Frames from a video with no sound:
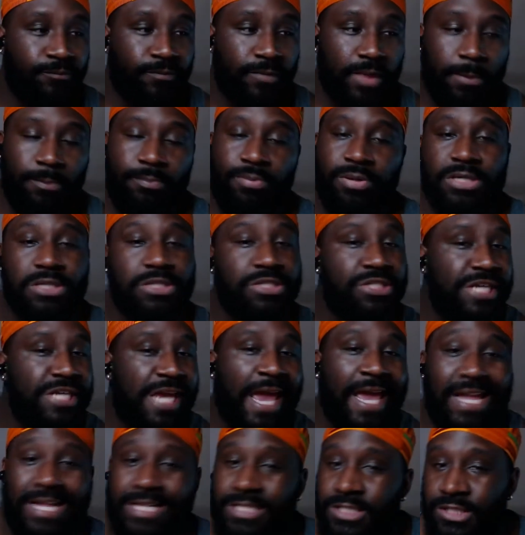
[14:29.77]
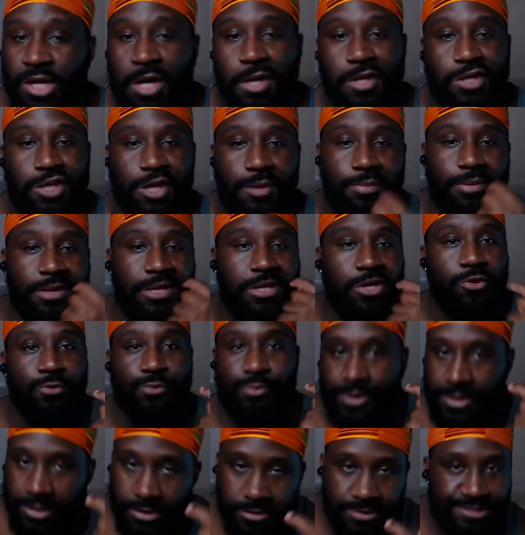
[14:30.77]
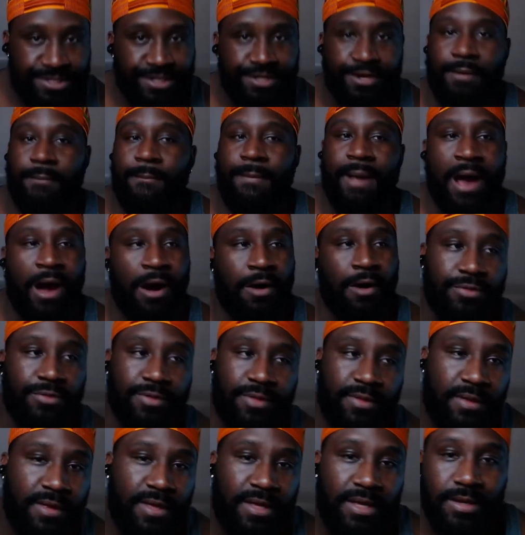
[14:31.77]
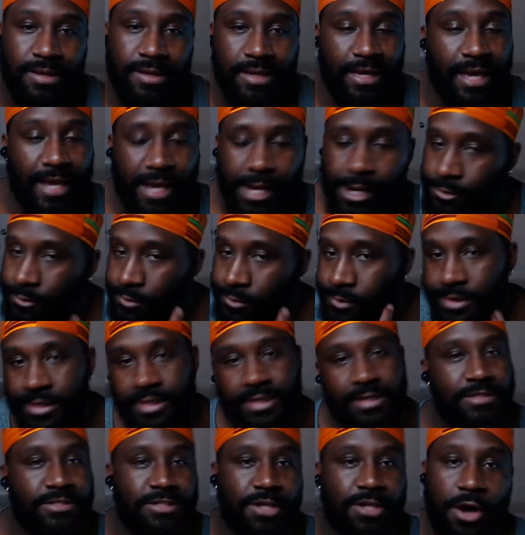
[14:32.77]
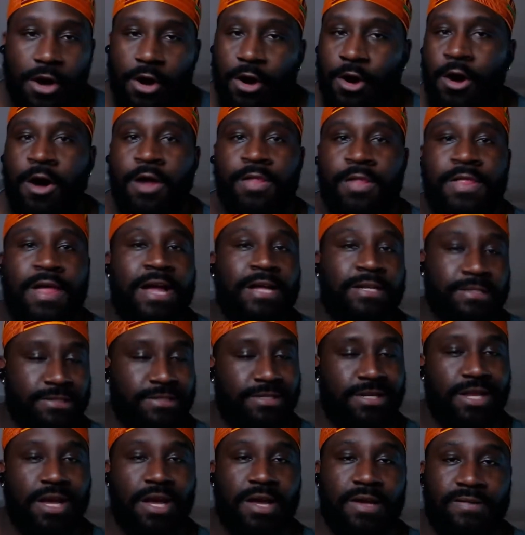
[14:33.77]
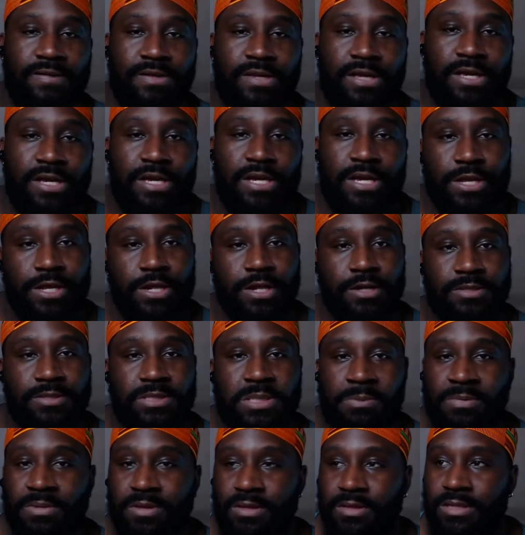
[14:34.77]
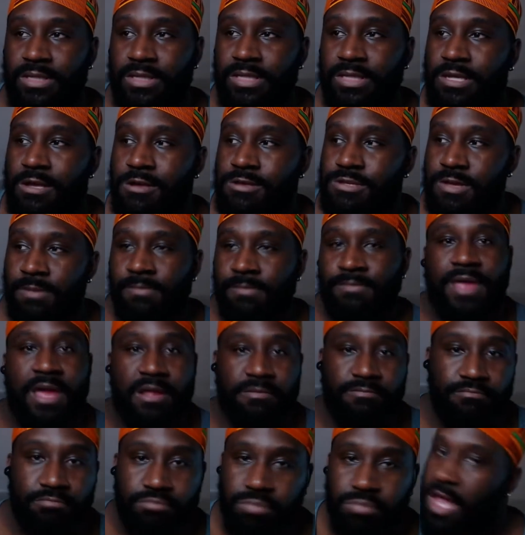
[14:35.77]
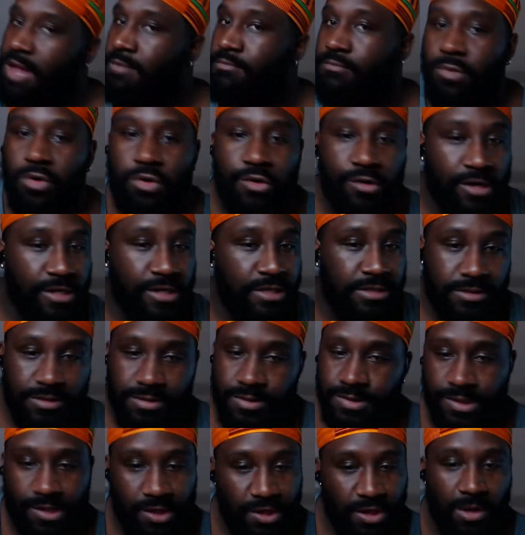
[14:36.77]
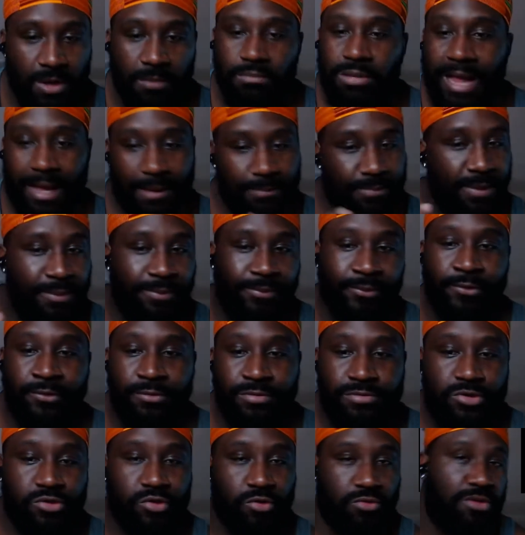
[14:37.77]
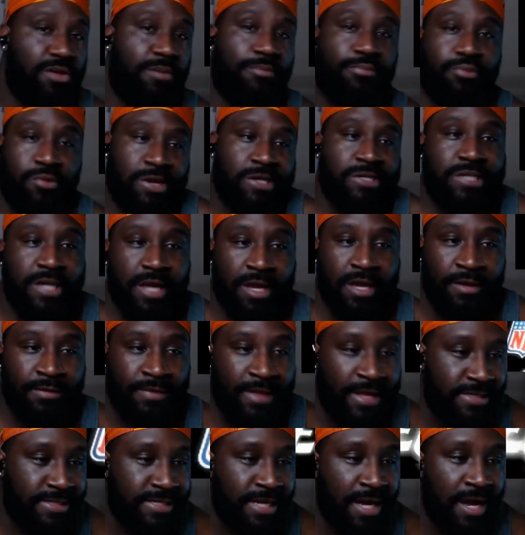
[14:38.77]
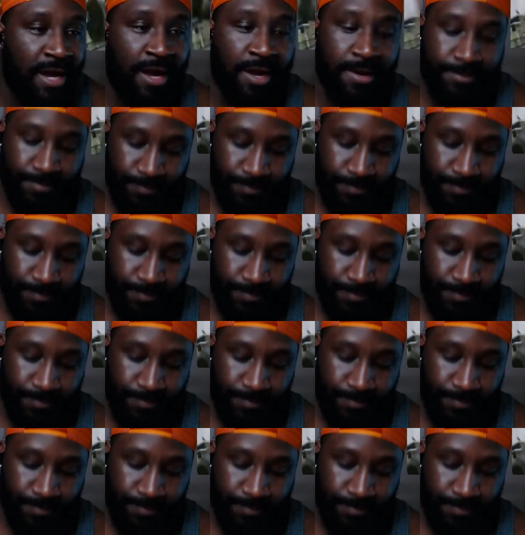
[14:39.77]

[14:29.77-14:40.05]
put chains on, you can put grills in your mouth, earrings, all that stuff. You know, something that black boys, you know, black people truly appreciate in that time.